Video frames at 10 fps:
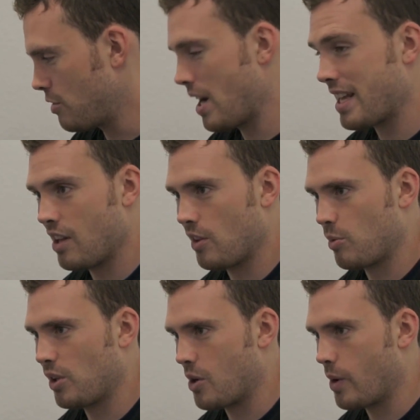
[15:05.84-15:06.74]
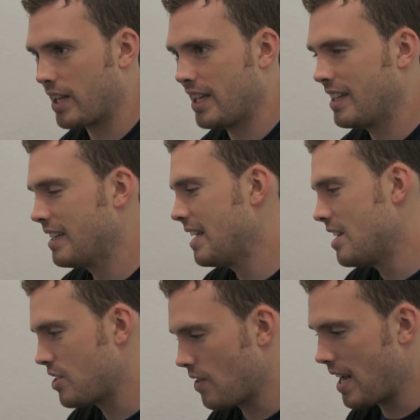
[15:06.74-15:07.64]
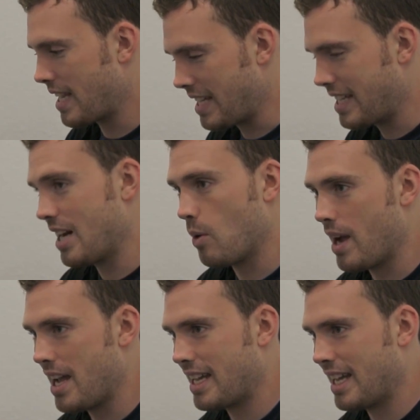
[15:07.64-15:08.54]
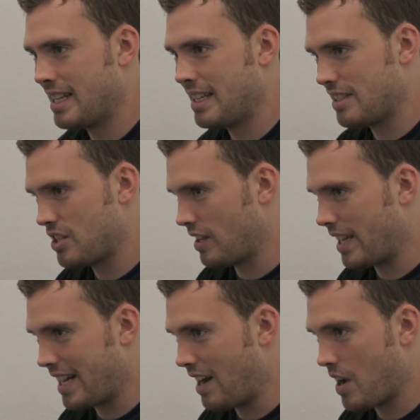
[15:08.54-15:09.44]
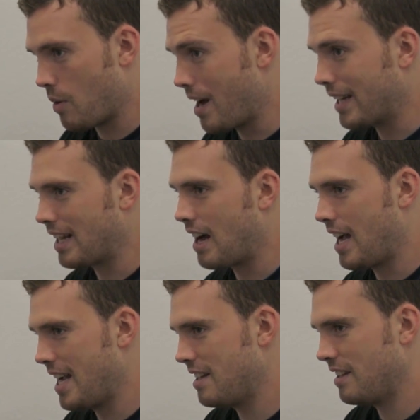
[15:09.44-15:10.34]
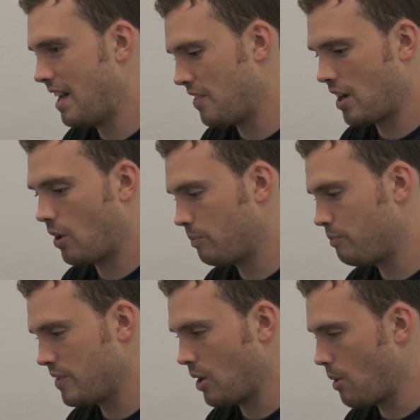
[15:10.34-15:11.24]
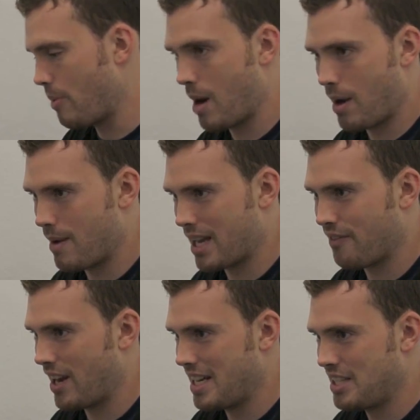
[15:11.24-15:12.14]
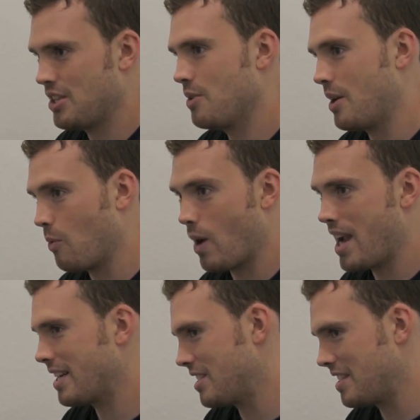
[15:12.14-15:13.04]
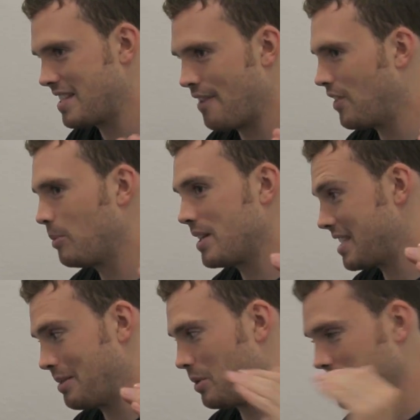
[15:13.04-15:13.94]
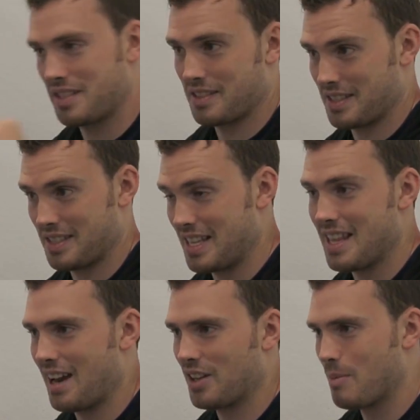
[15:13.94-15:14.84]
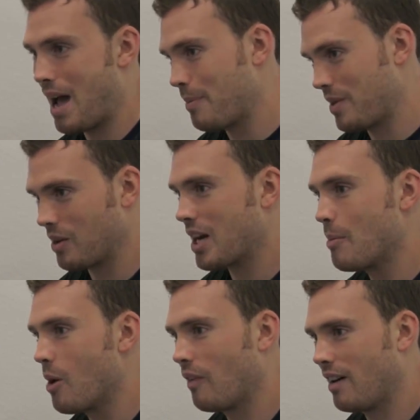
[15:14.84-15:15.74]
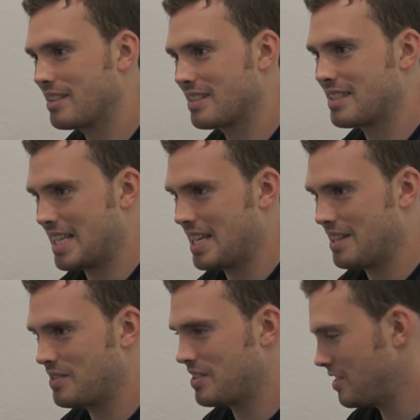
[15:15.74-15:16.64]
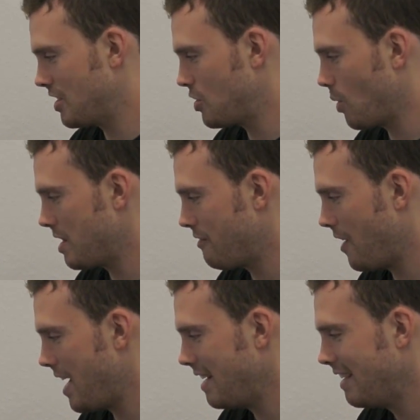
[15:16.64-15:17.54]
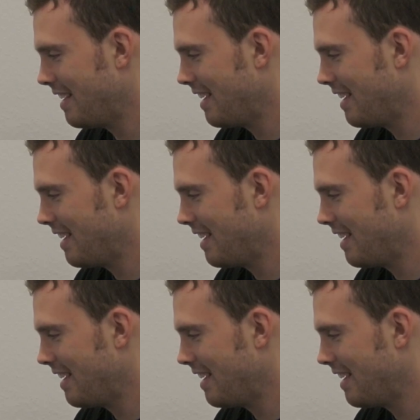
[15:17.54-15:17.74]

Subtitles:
try to kill them really quickly so that I can get away again to like an area where I can hide, and then I'll repair my mech if I need to and wait, because inevitably someone will see that on the map and they'll come over to join the fight,